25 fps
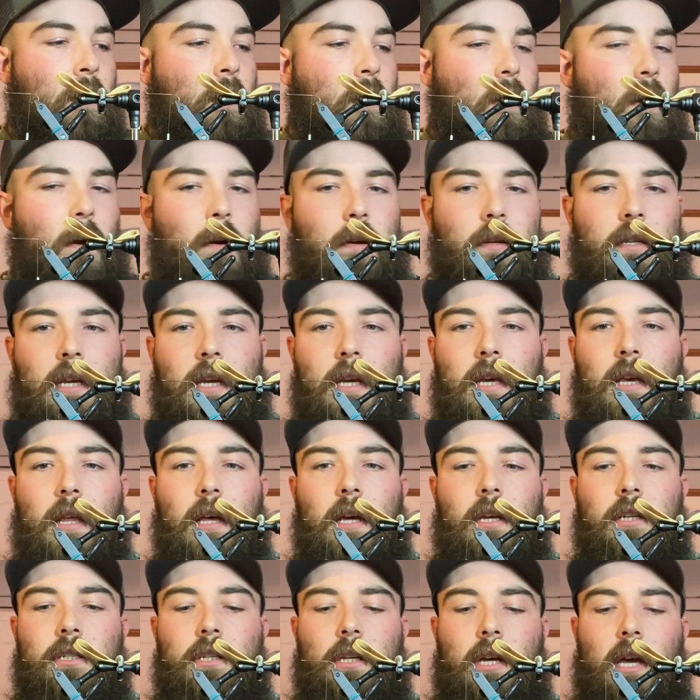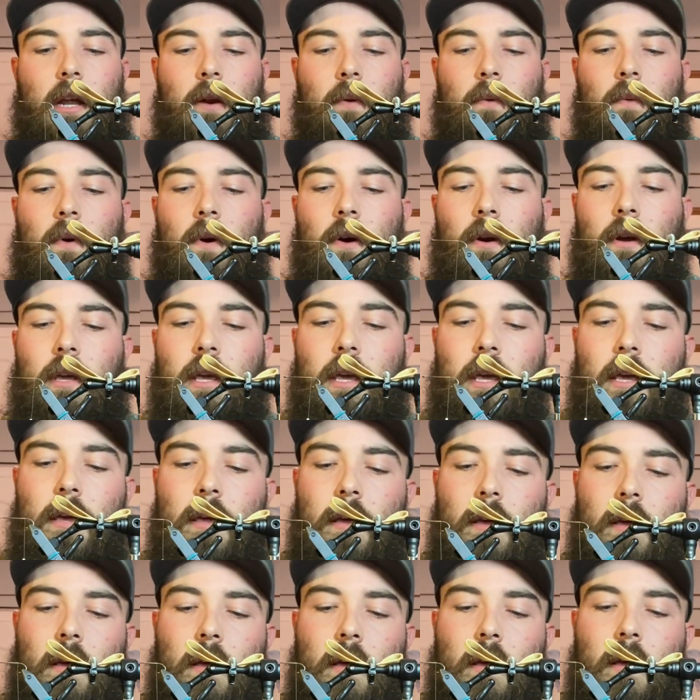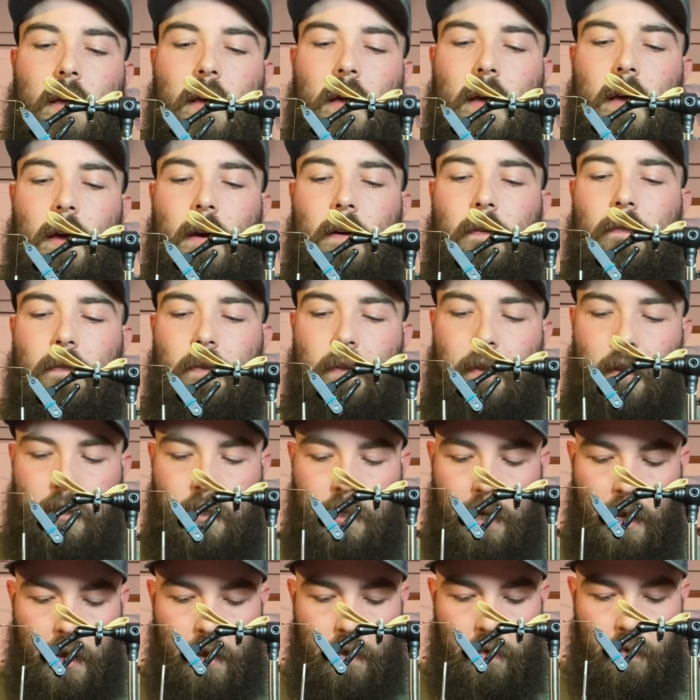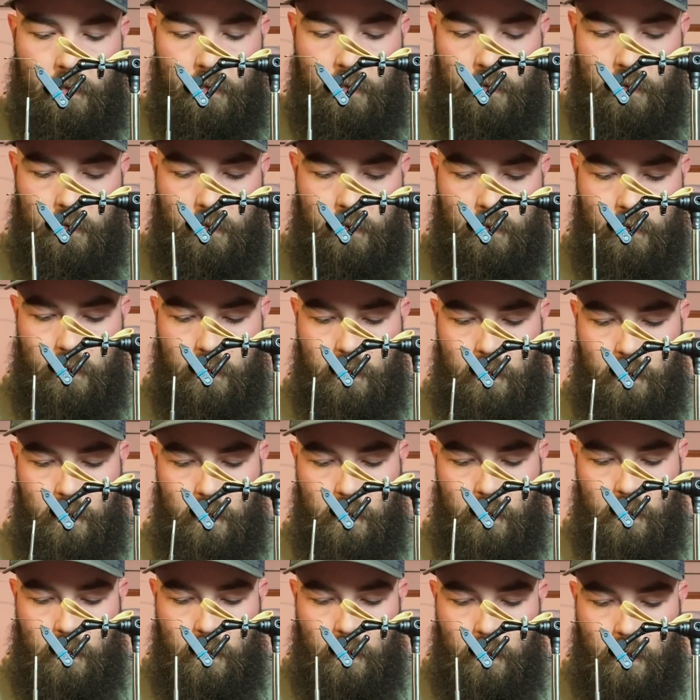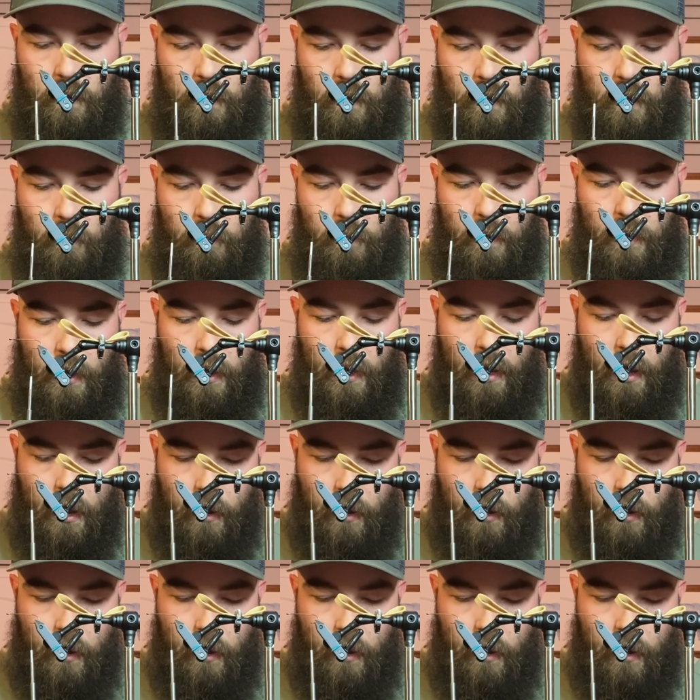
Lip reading: articulation kind of wonky. For the tail, you can pick out,